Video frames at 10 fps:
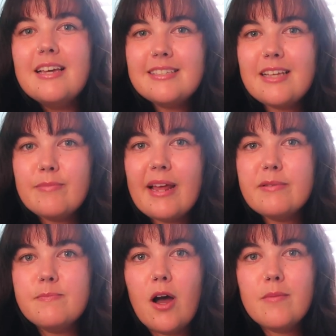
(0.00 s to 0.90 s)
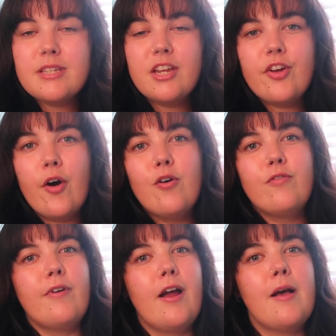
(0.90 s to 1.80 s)
sometimes moms can go
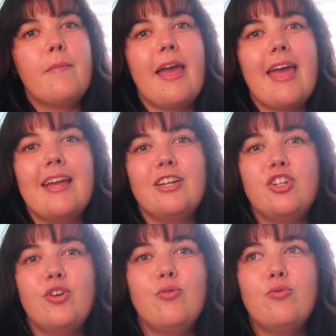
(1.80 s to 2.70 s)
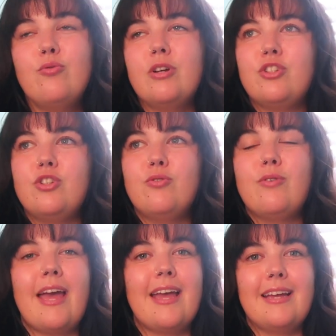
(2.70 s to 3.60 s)
from a 2
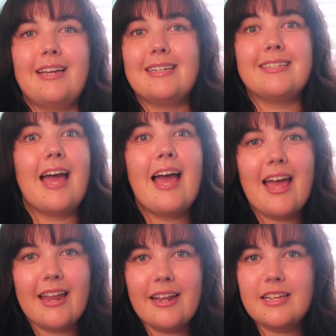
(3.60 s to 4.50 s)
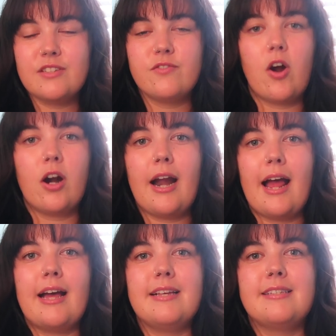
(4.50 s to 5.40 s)
to a 10 as far
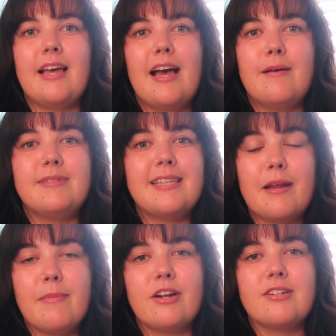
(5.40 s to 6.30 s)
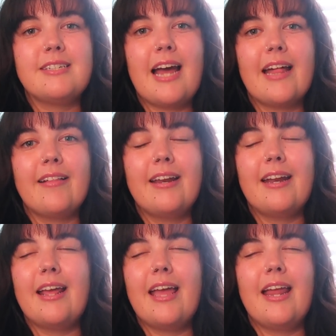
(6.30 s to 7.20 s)
as centimeters
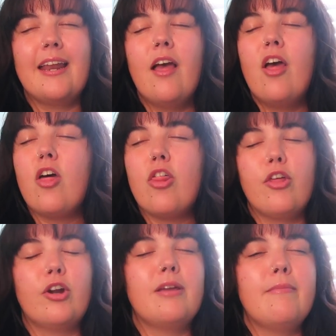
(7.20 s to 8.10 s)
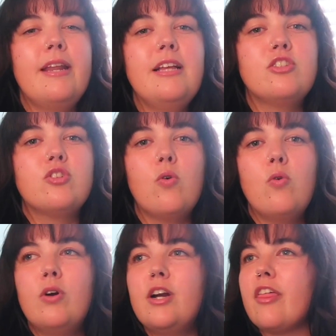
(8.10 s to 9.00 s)
dilated in 30 minutes
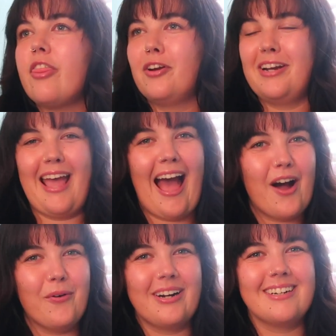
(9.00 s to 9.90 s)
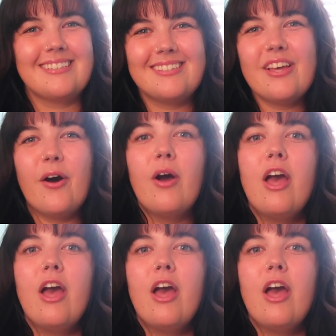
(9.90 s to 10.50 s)
or 30 hours. So